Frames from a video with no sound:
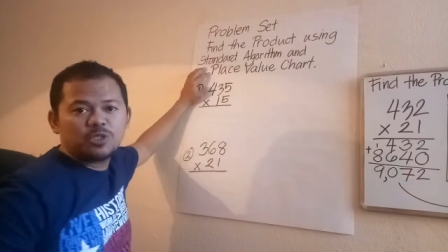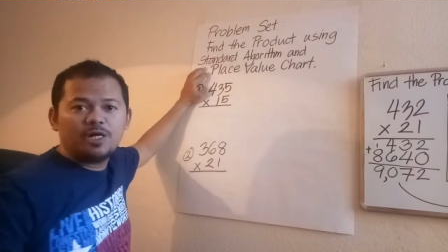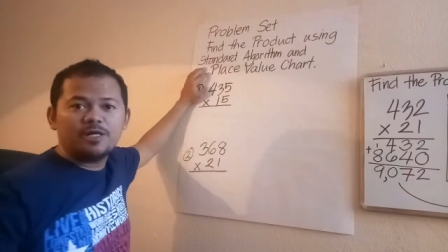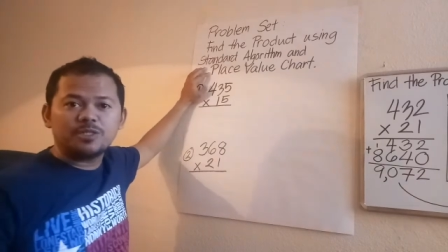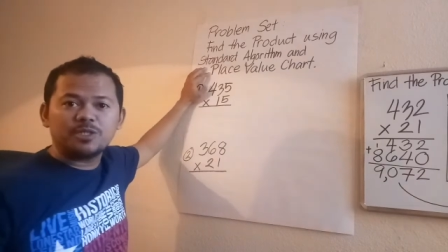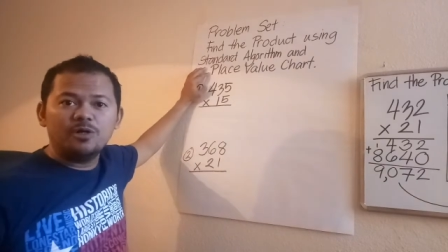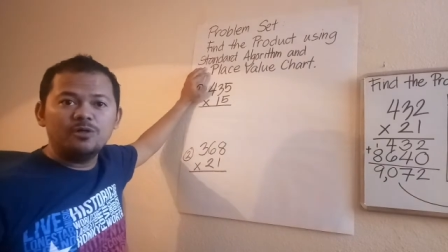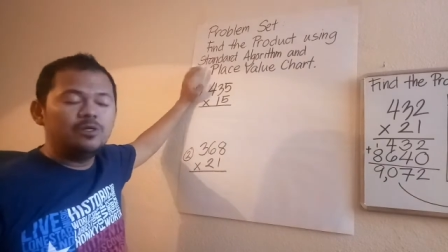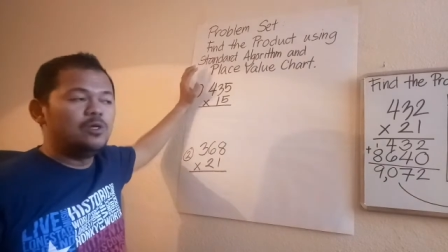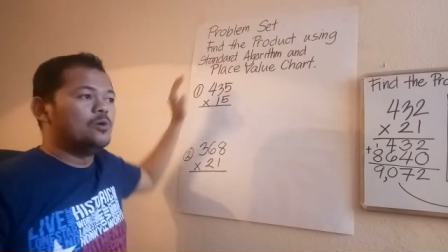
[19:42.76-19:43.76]
chart.
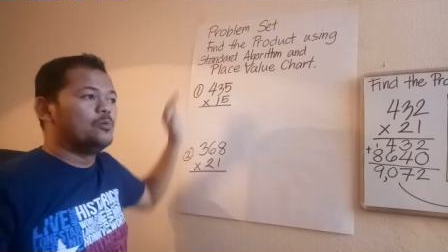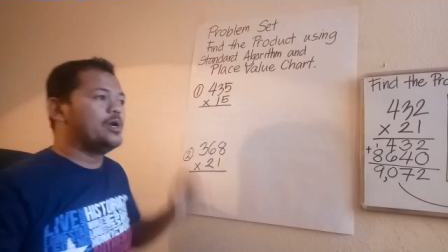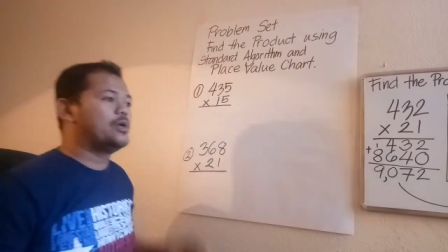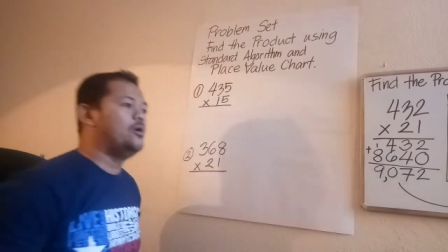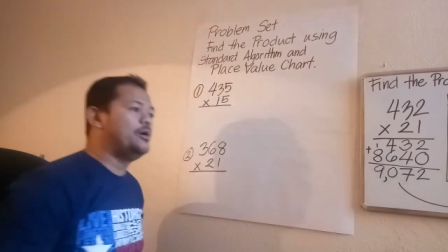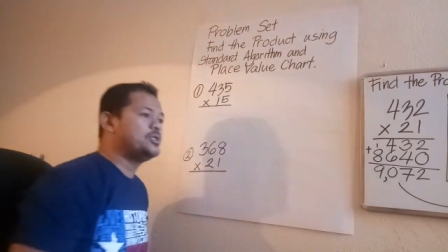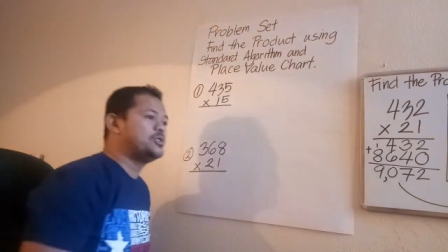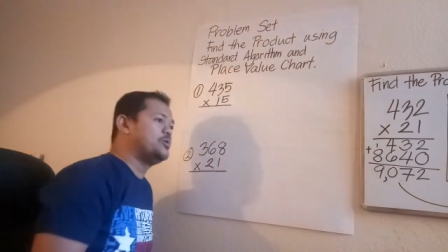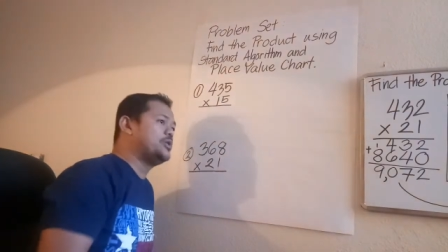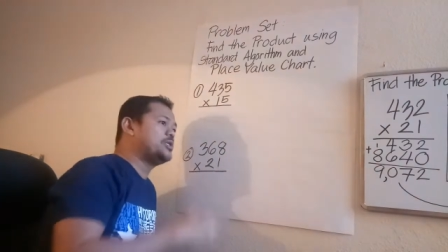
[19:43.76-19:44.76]
So we're going to
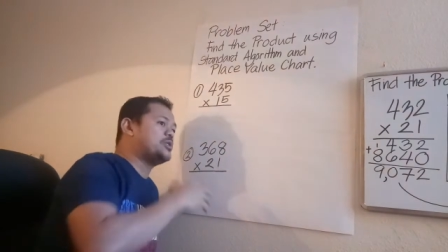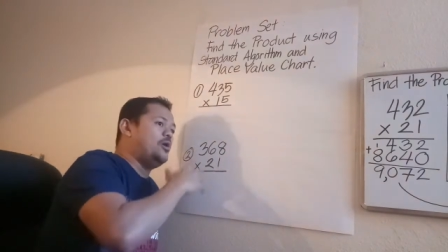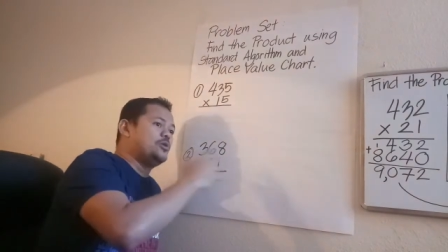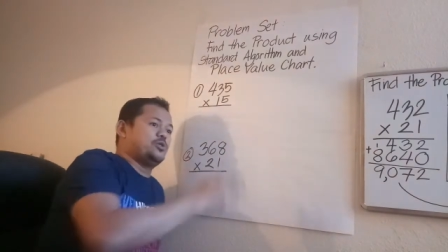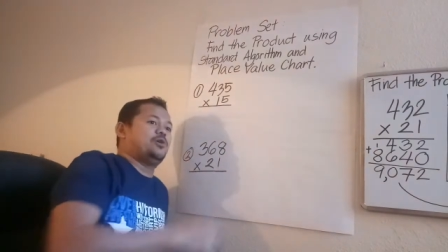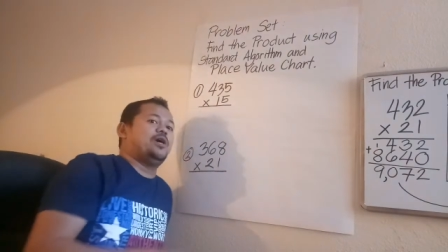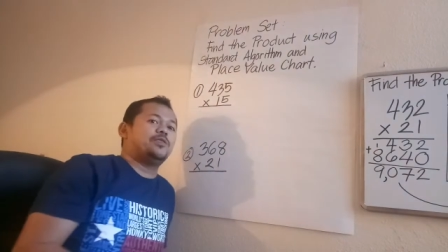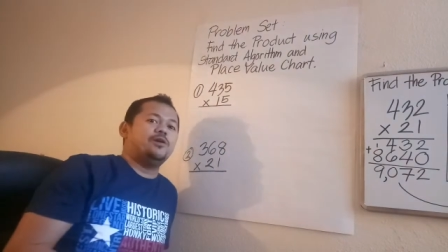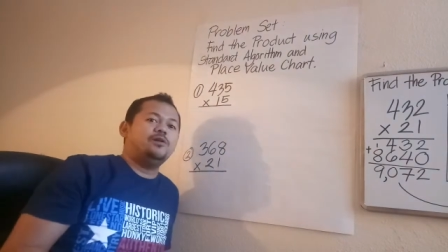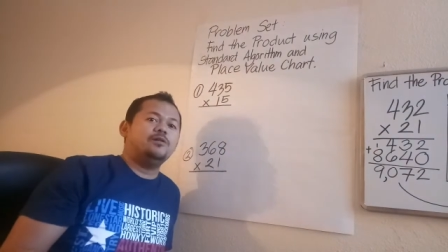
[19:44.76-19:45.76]
do this all
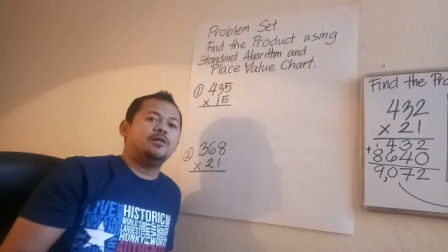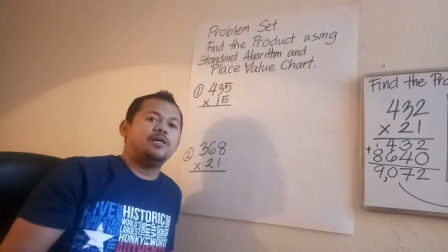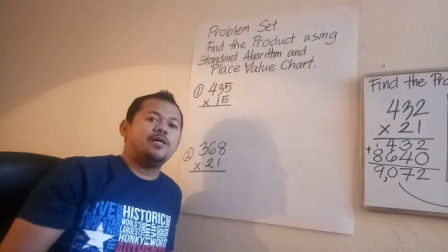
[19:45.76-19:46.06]
together,